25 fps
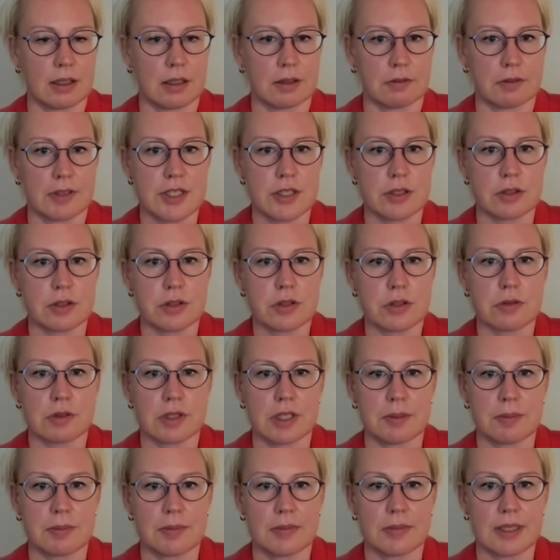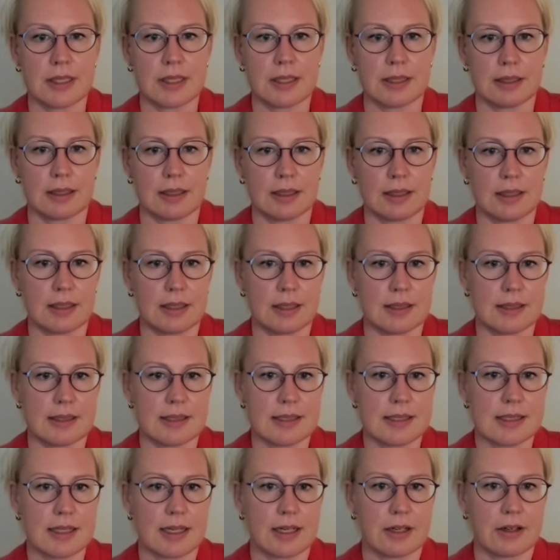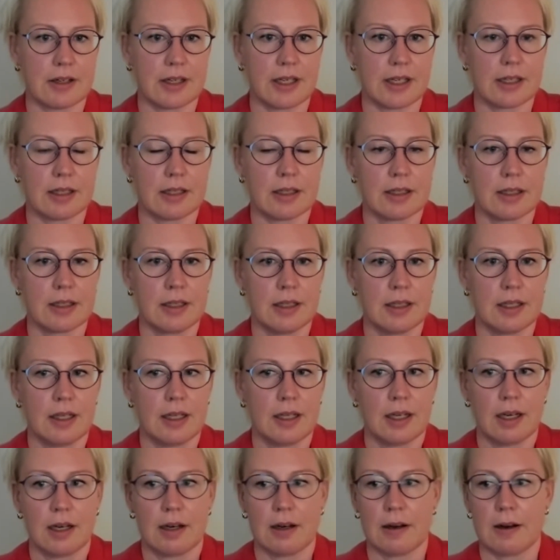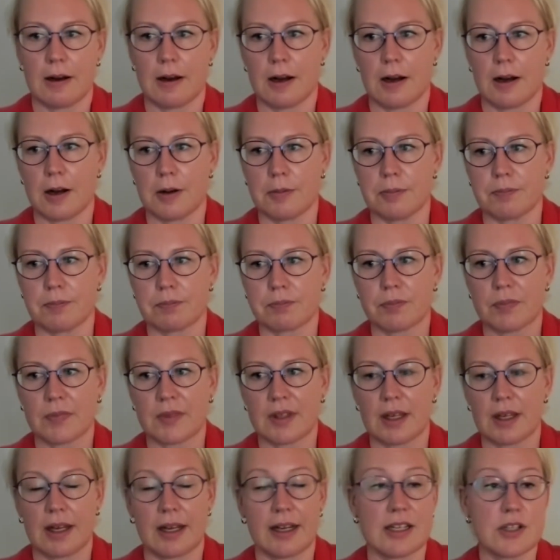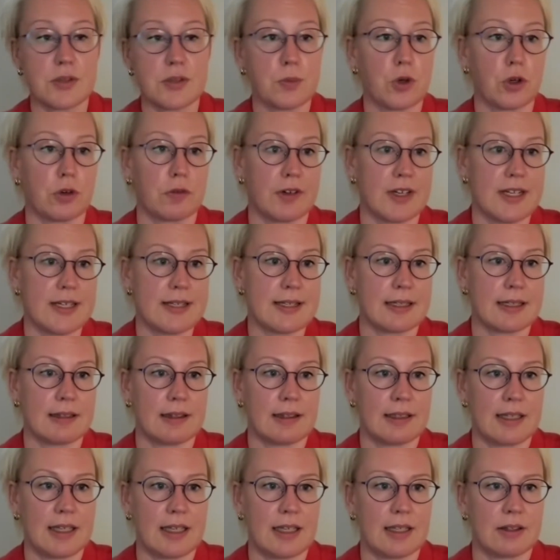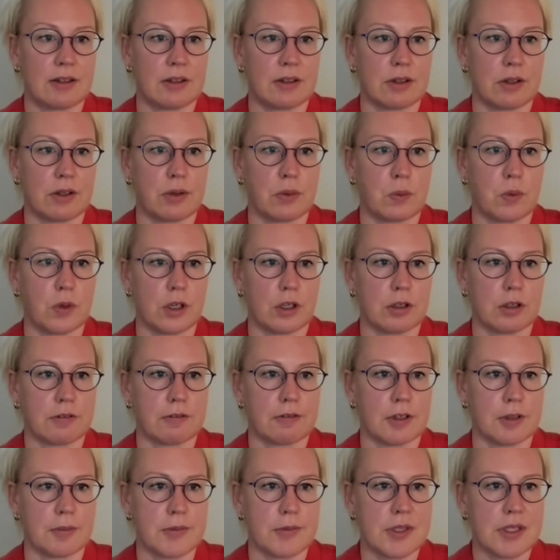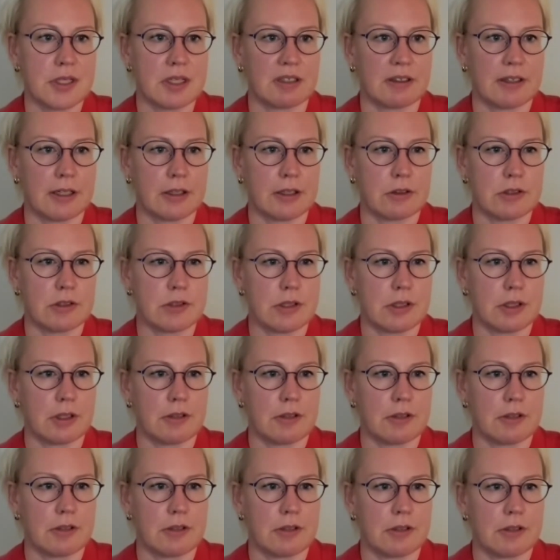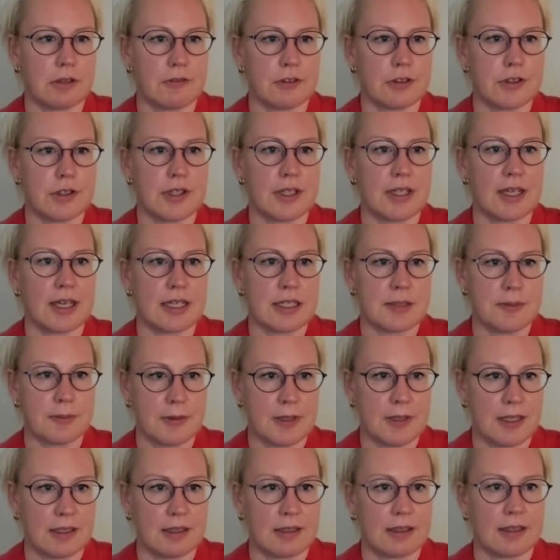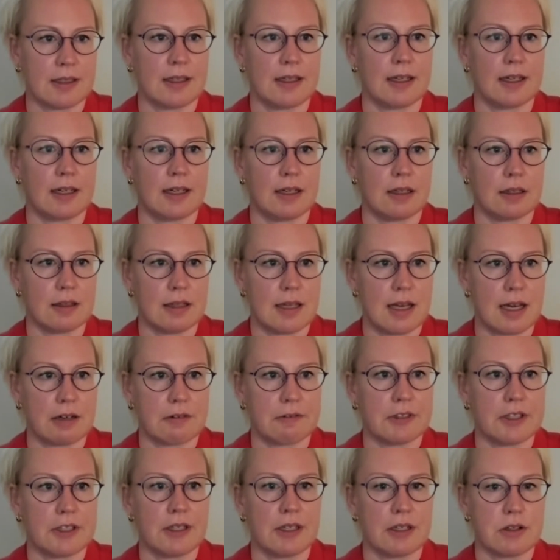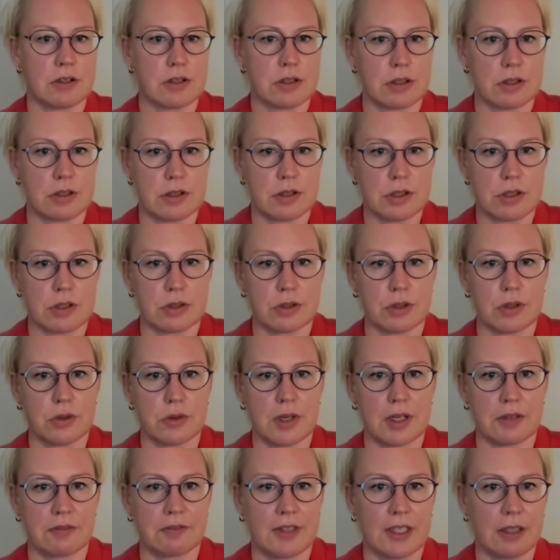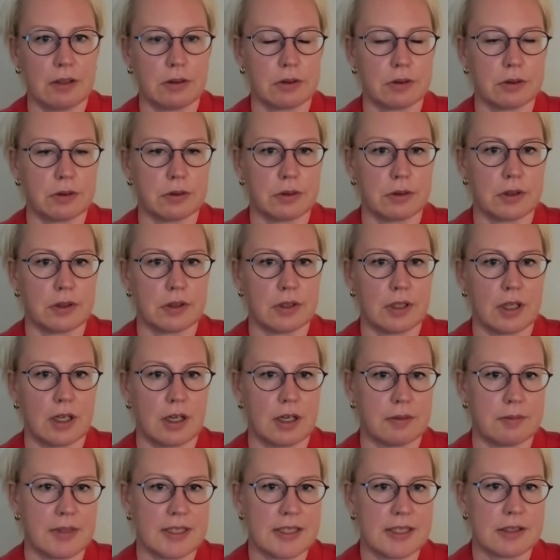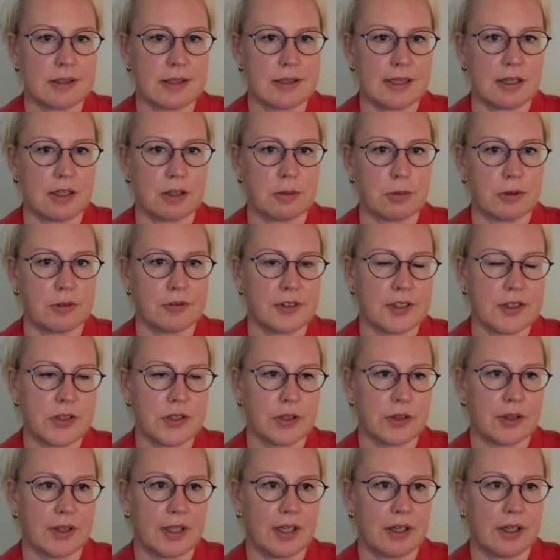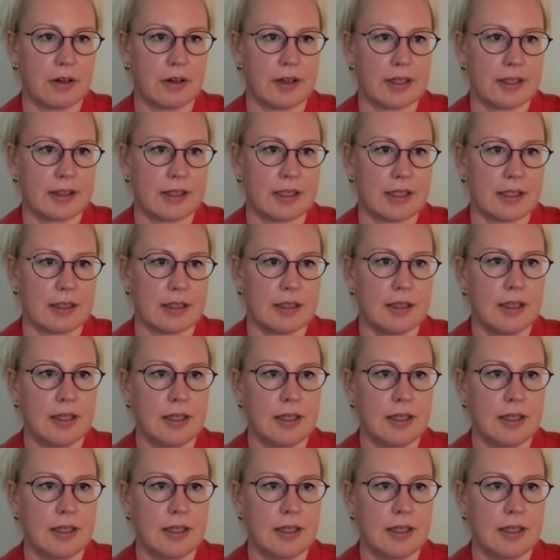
research stream in this area. I guess more recently, the work from Syracuse University has been getting a lot of attention. So Johan Wiklund as a senior professor there, and then